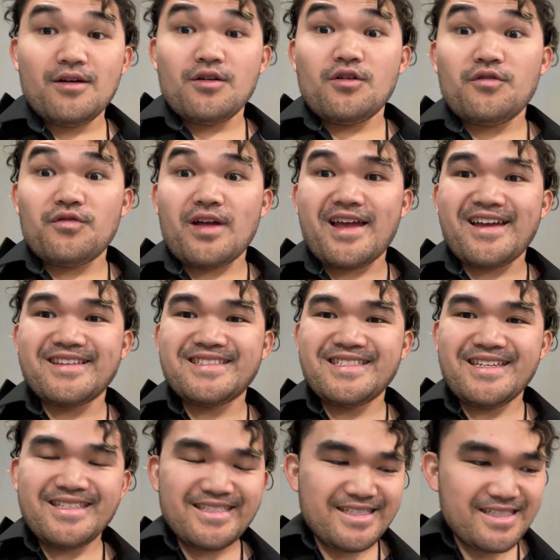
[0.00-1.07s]
Looks like I
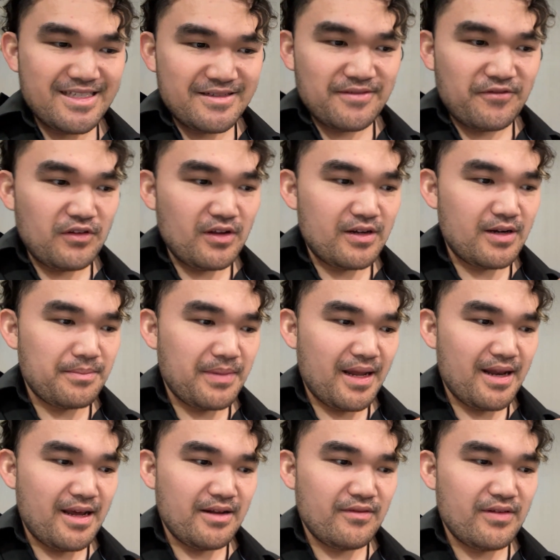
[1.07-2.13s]
can fill it up by
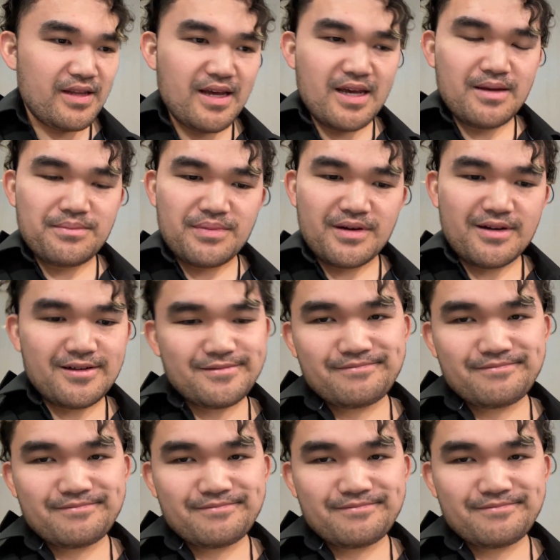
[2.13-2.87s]
the end of the day, but...